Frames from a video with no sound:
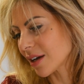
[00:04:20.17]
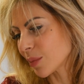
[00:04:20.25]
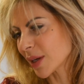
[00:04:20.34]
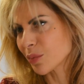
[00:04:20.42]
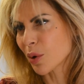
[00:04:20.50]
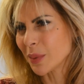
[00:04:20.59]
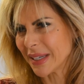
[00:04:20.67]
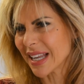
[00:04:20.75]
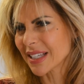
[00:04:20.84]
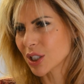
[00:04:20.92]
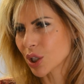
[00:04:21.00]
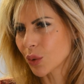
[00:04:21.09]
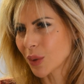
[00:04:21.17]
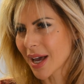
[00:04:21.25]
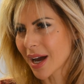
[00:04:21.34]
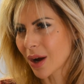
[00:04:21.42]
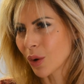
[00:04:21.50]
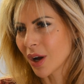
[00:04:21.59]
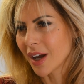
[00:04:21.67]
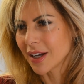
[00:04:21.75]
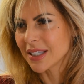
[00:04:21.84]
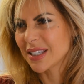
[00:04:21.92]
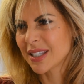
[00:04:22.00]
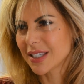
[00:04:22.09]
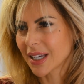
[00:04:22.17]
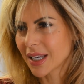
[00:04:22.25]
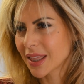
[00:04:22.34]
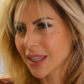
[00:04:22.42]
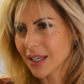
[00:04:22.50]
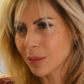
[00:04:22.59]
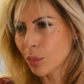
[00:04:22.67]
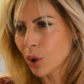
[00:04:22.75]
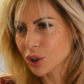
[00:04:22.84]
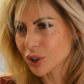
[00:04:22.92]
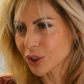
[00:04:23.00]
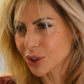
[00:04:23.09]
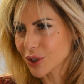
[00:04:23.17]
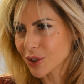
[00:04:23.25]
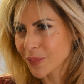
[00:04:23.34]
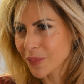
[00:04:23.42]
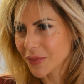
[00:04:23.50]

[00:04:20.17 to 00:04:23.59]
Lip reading: and probably less so now, stick thin models.